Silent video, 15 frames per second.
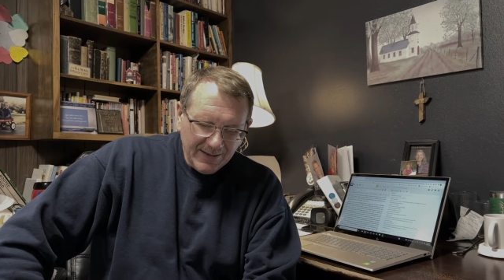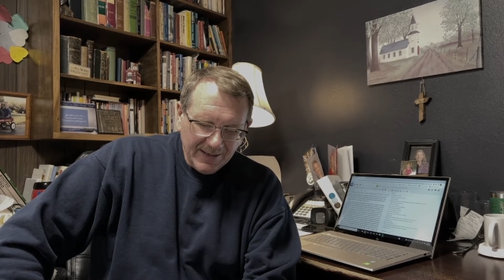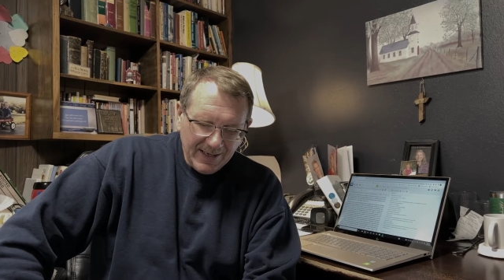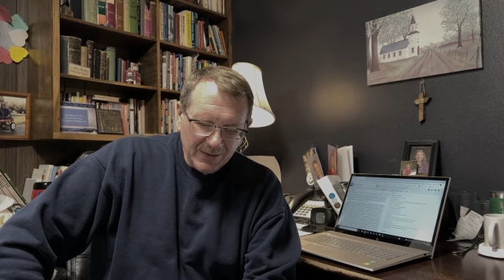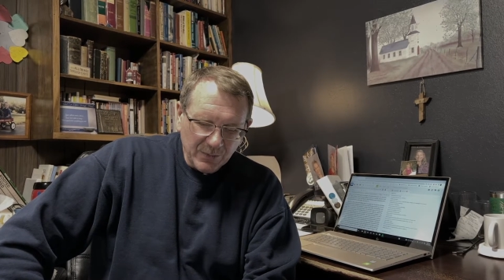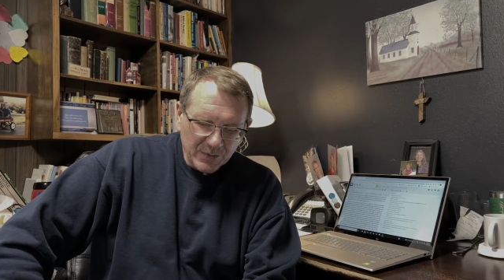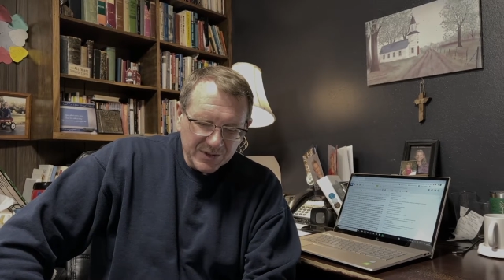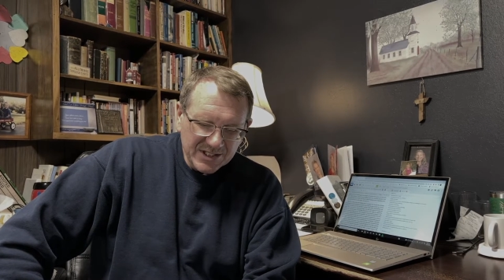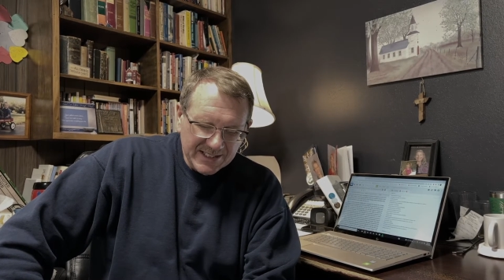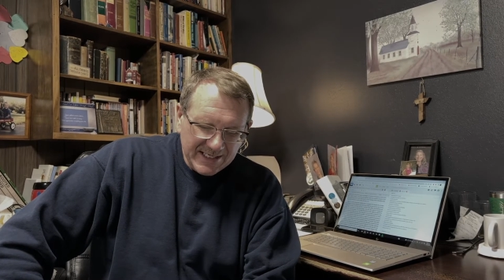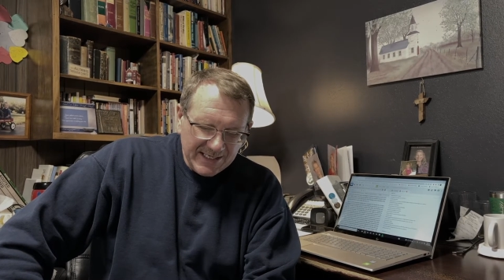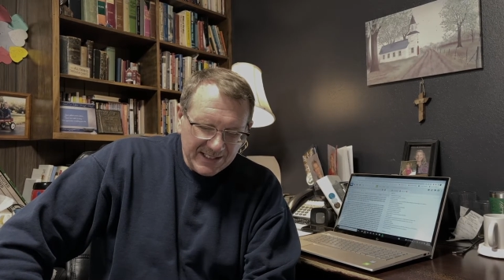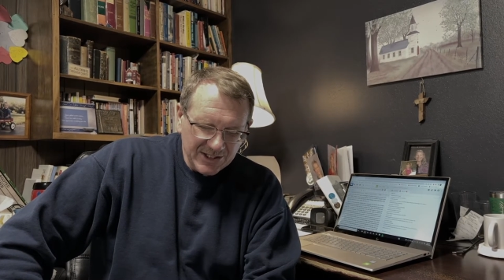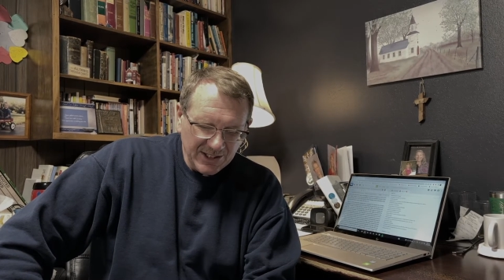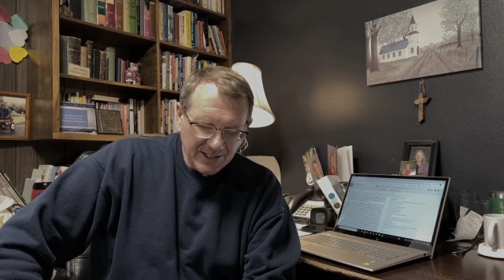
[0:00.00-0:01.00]
and was
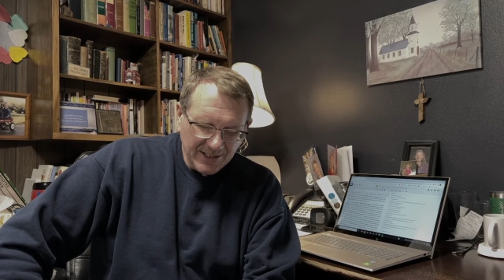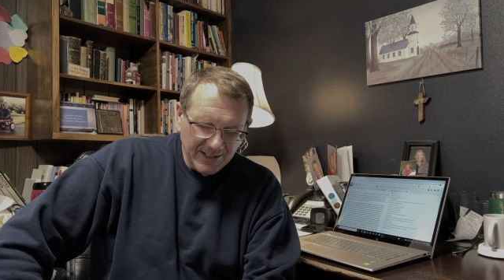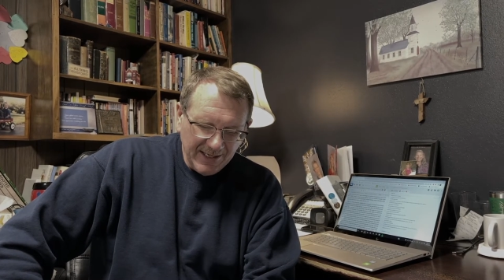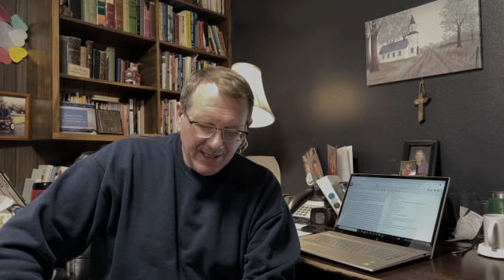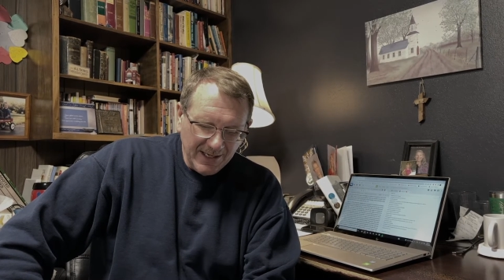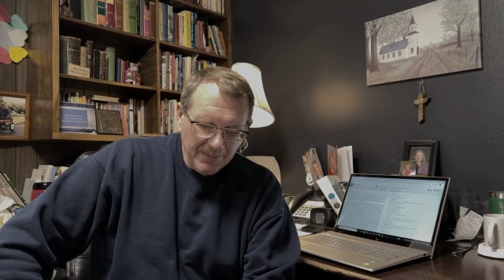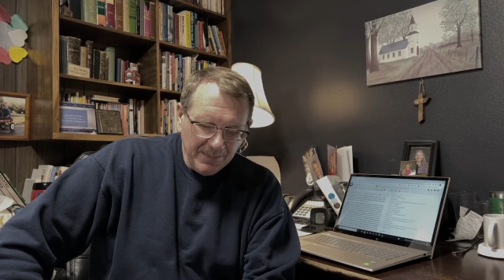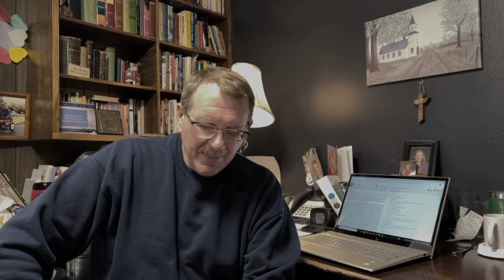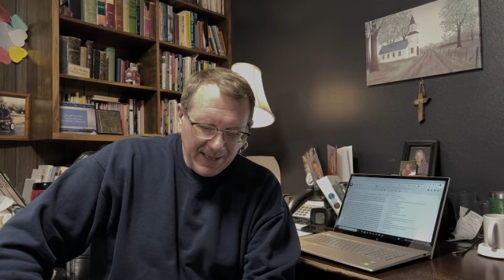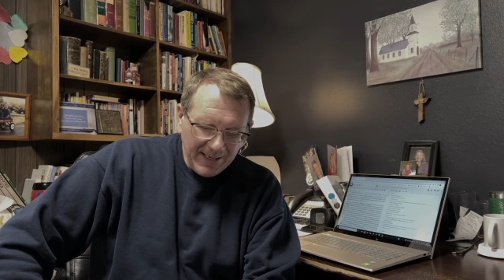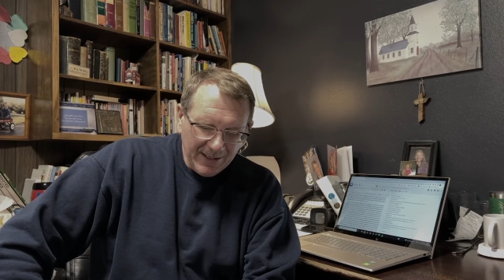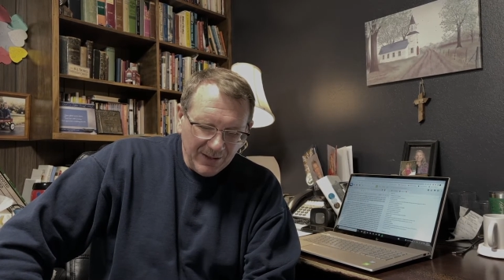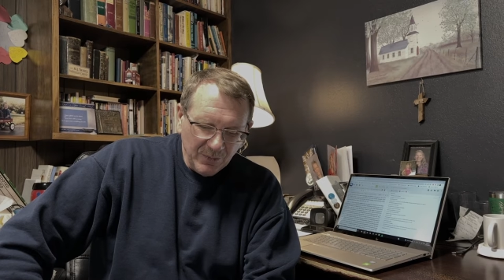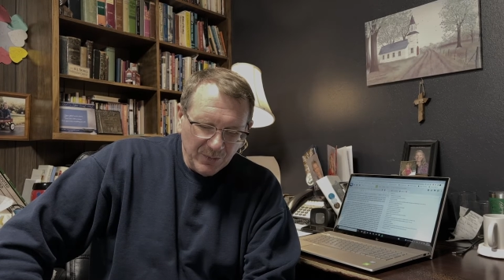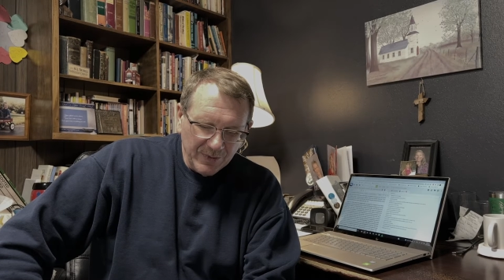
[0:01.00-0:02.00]
teaching, and a
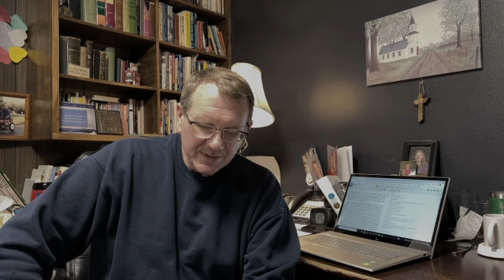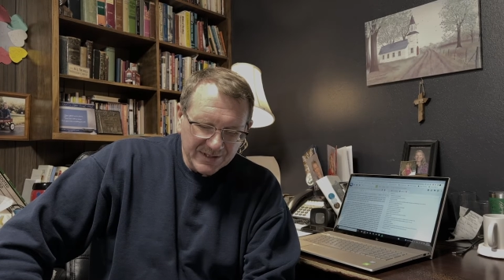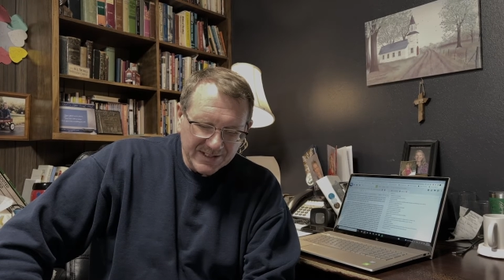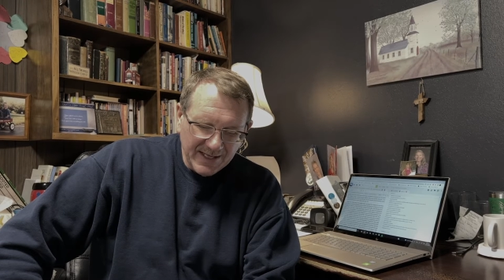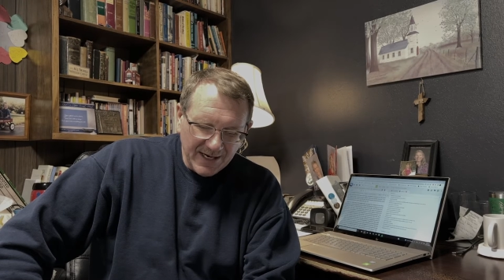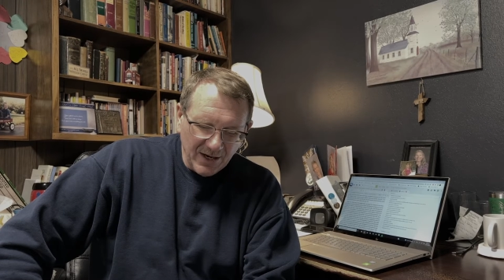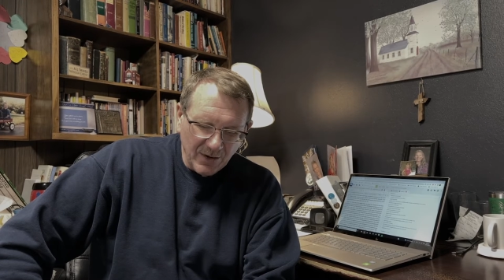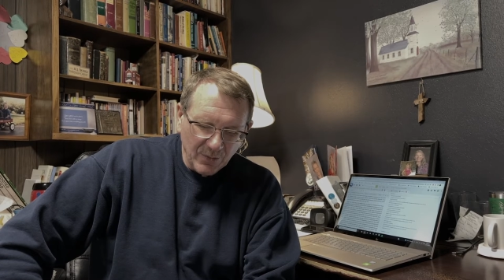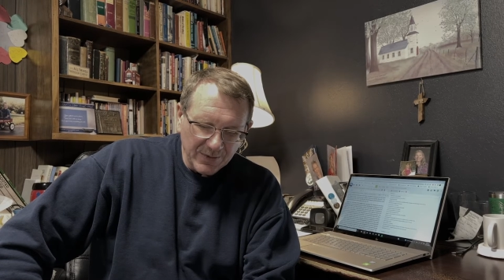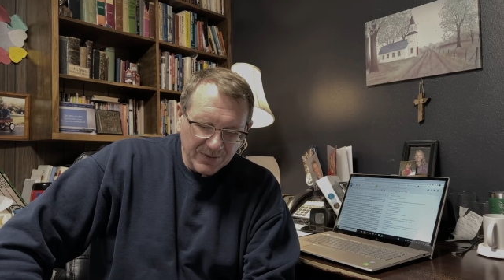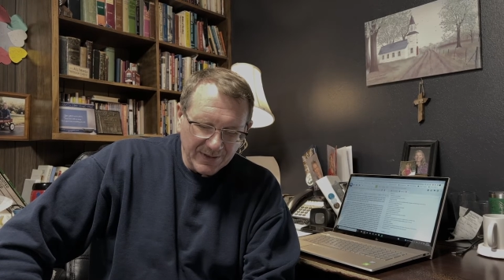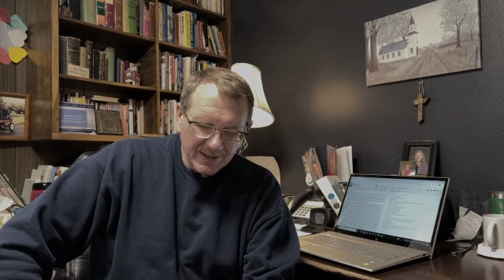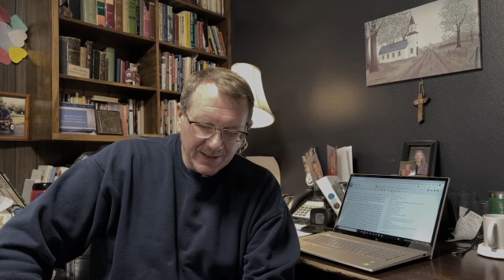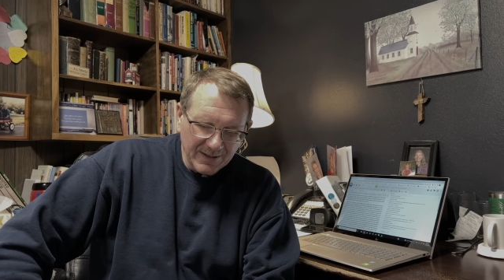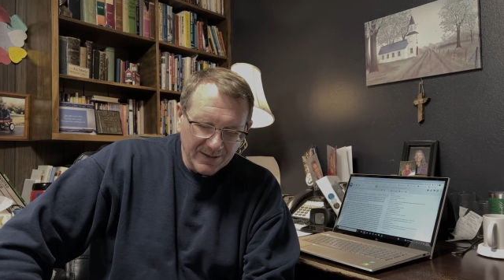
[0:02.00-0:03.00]
man was there with
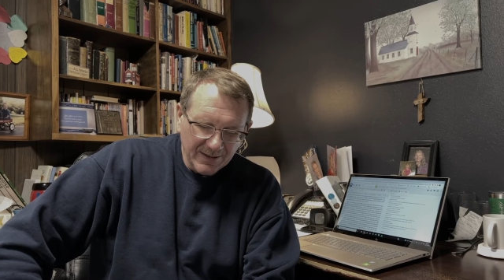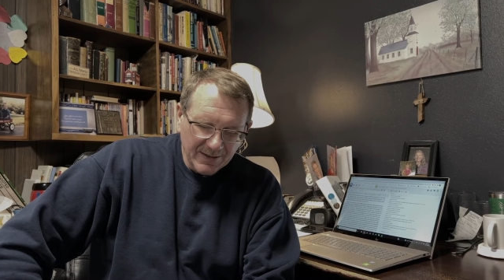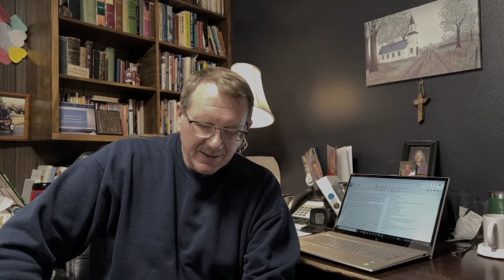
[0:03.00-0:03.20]
a